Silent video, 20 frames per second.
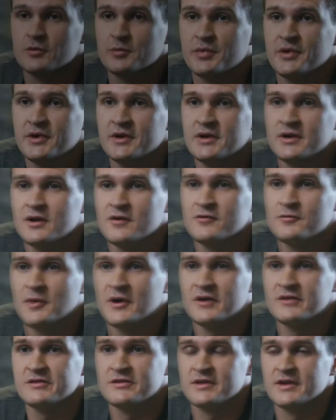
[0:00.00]
repent of
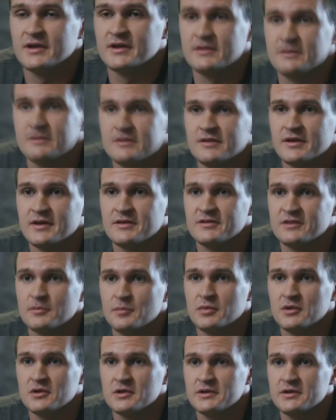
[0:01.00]
my sins and to
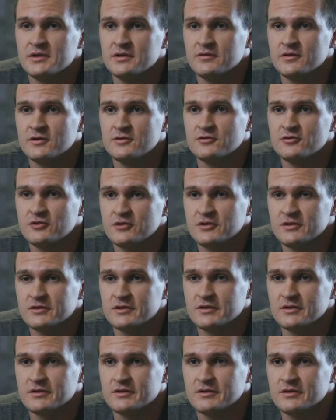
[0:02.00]
believe in
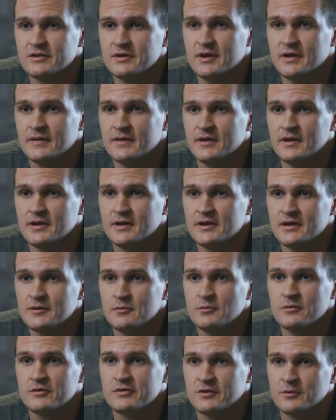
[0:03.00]
Jesus and that he
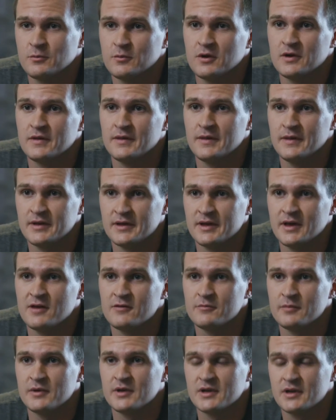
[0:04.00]
was the one that
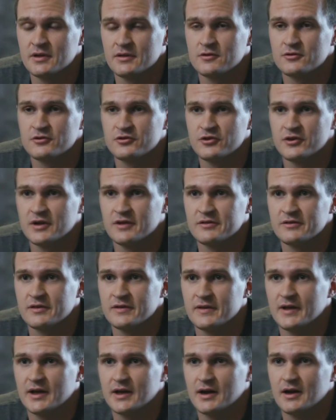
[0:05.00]
gave me another chance
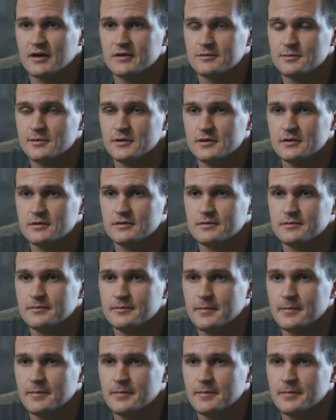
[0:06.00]
in that hospital.